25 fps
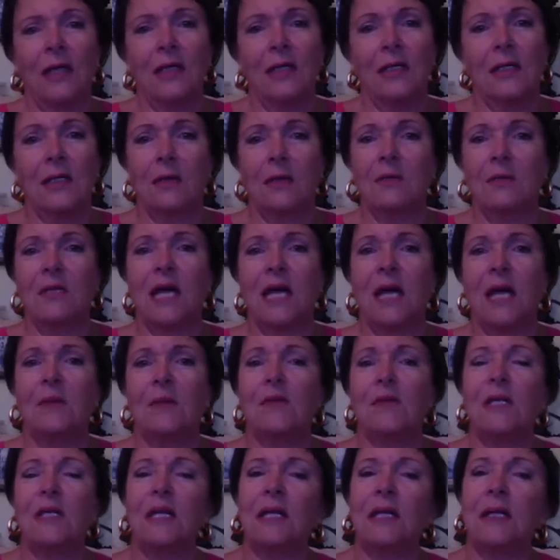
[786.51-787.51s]

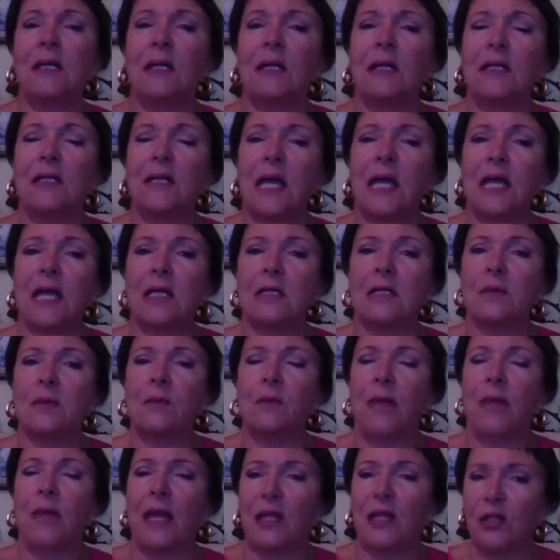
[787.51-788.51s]
Sometimes healing takes
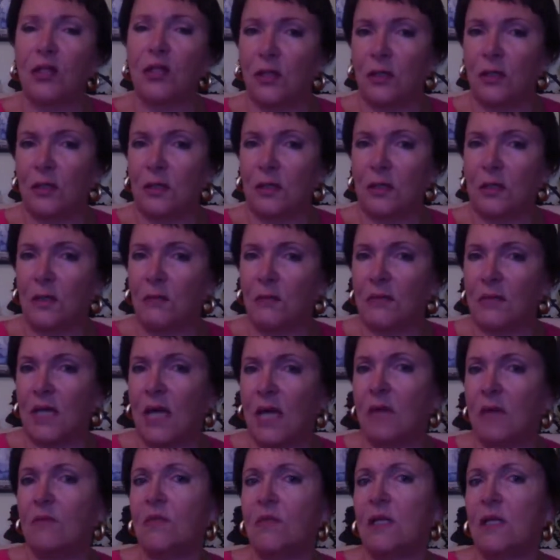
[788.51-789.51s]
patience.
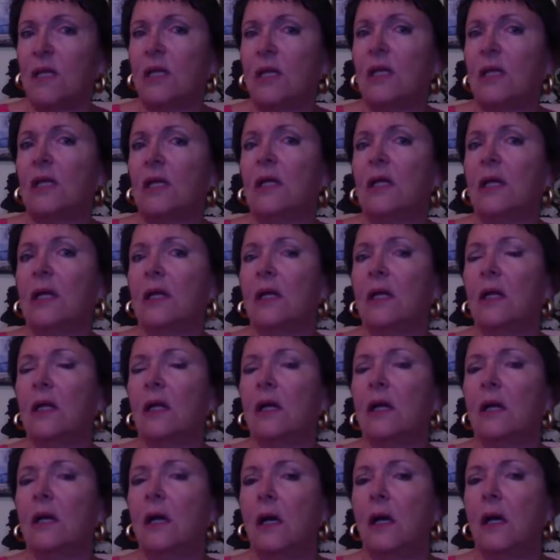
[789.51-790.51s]
Sometimes healing
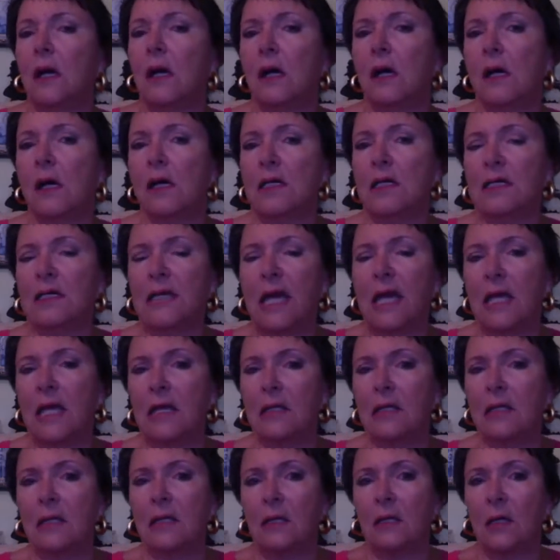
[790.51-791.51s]

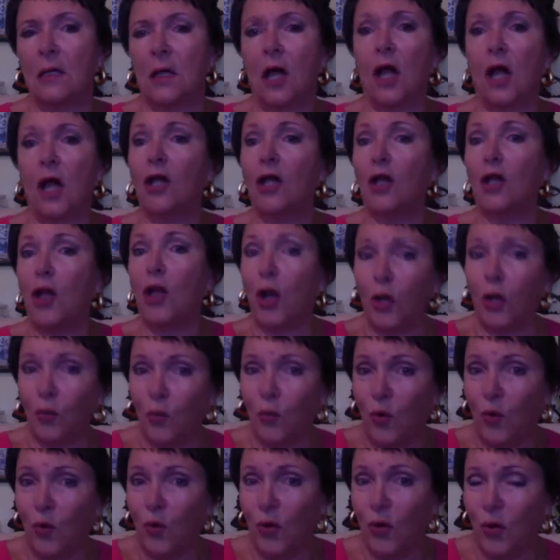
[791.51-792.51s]
takes a lot
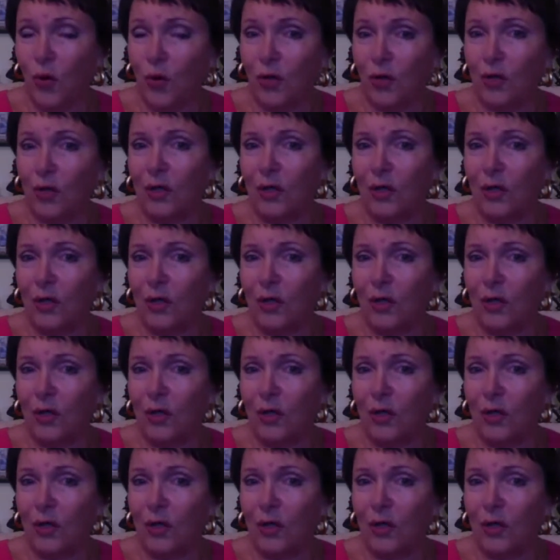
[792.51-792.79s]
of work.